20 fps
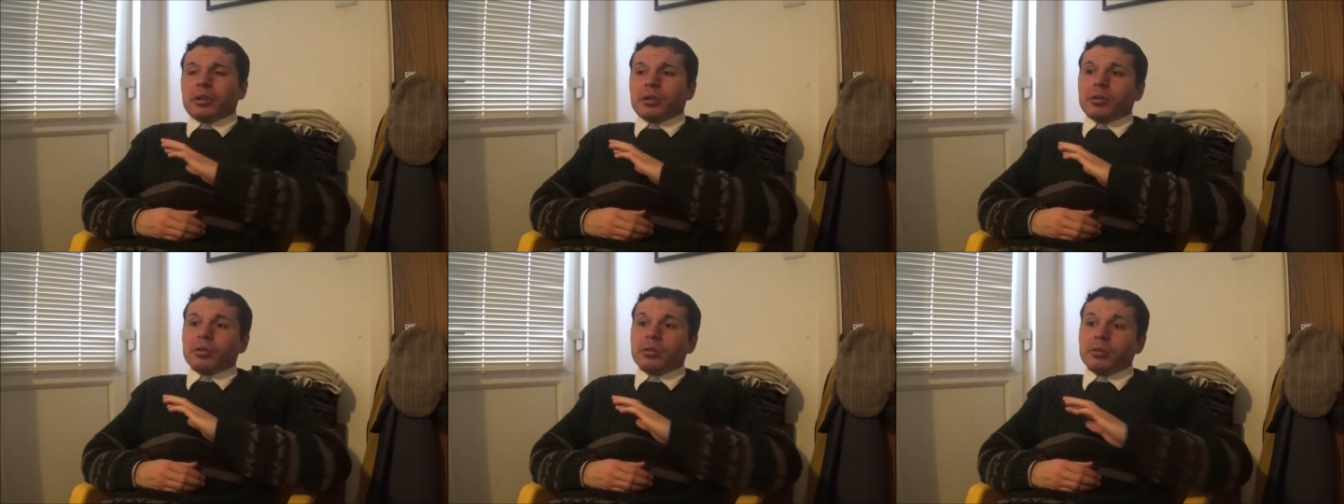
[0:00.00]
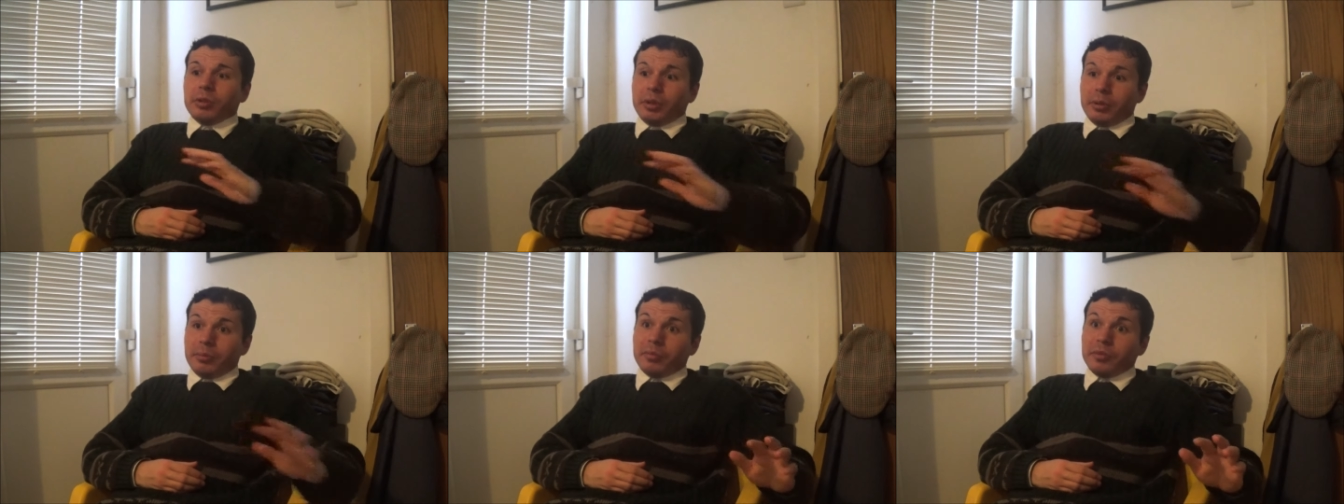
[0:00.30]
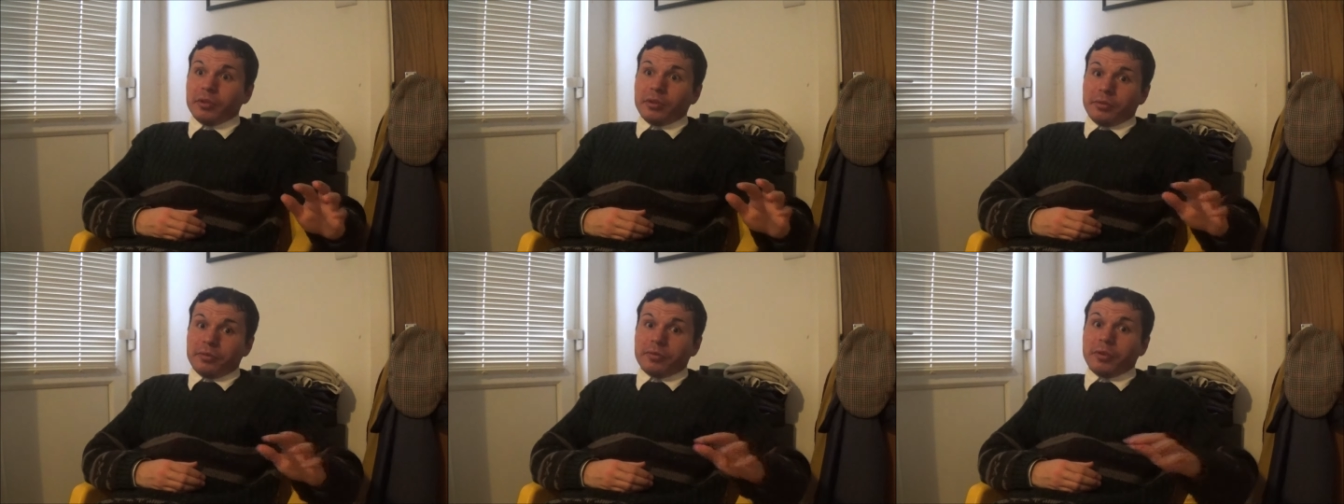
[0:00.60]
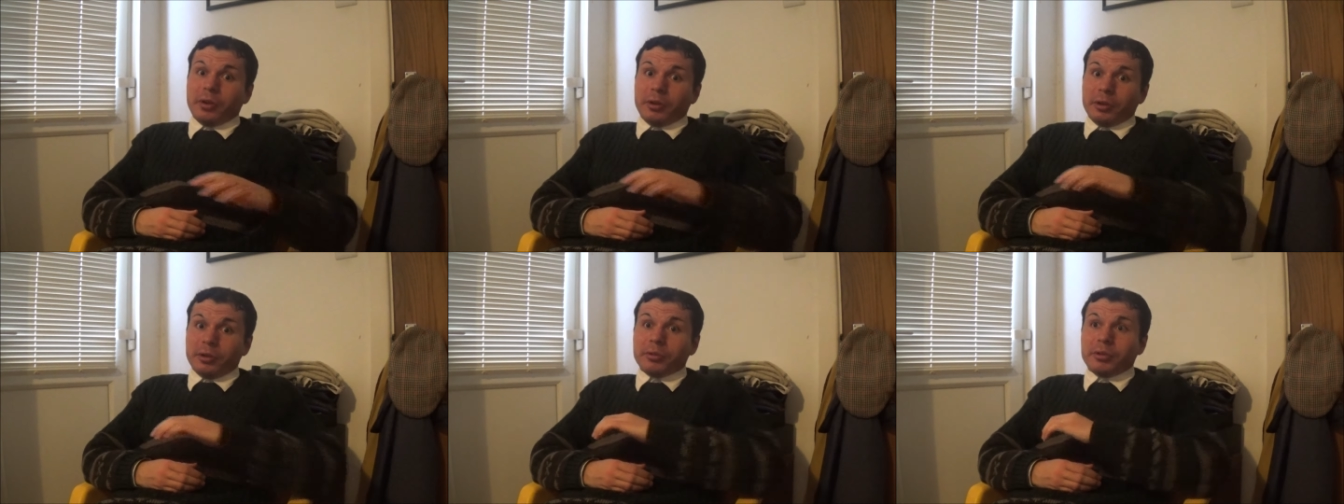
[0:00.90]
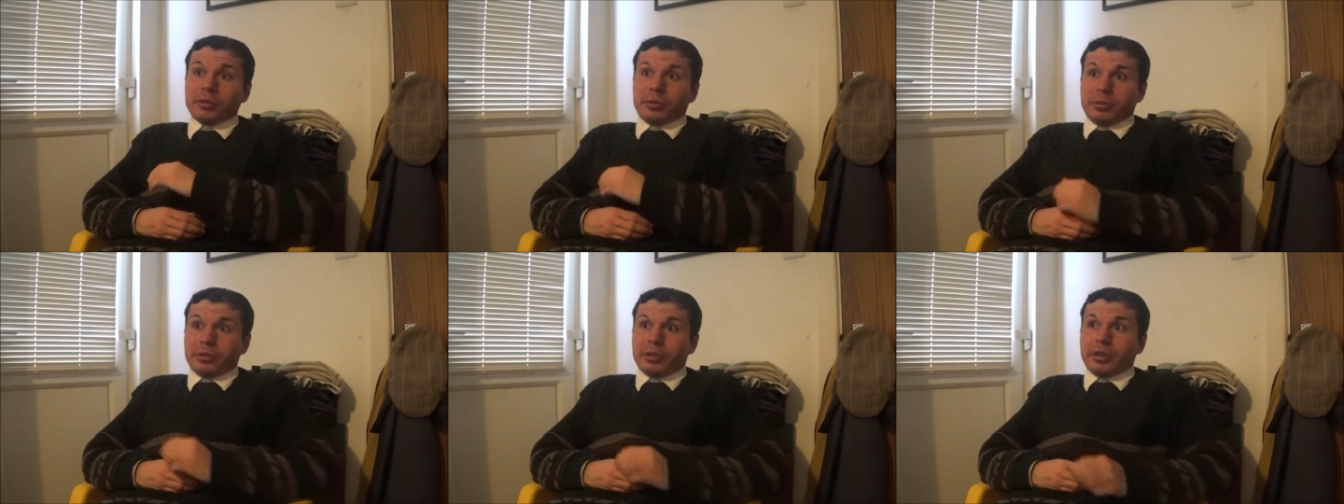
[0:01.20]
who follow
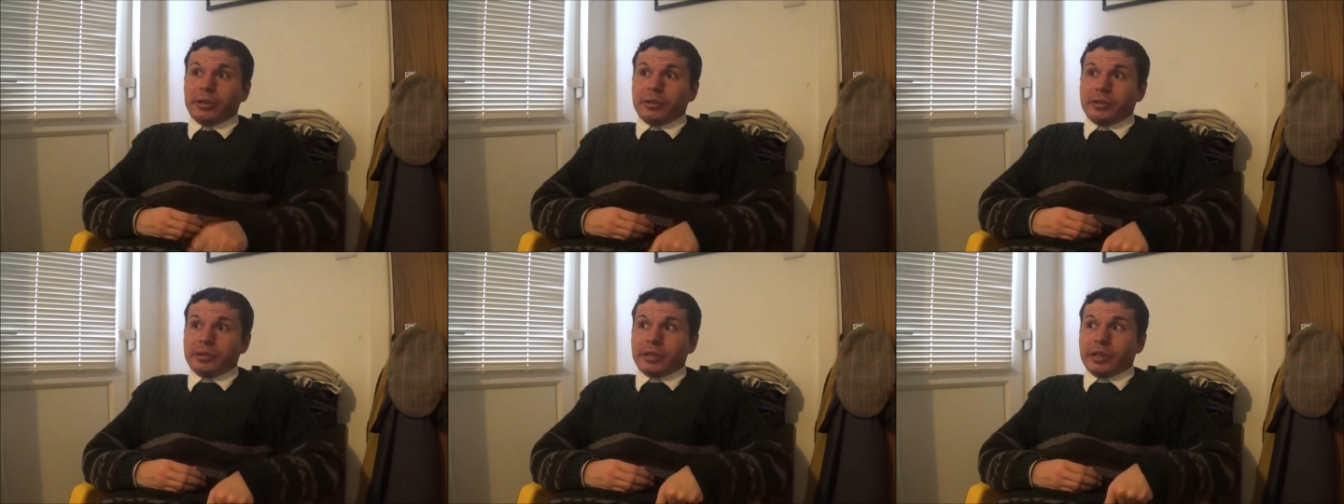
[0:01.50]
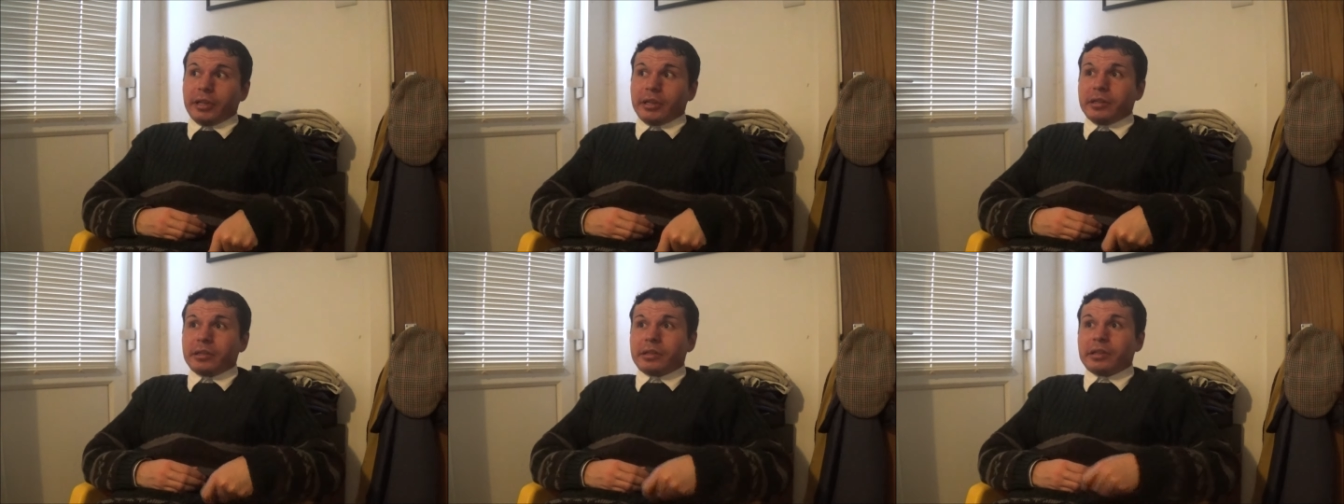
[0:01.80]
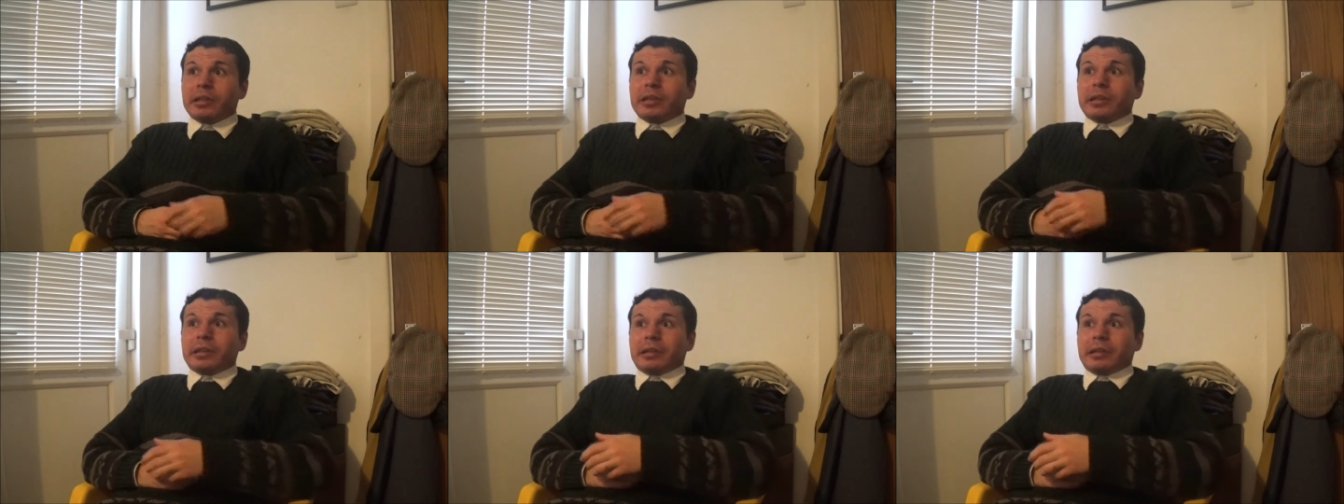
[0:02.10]
your content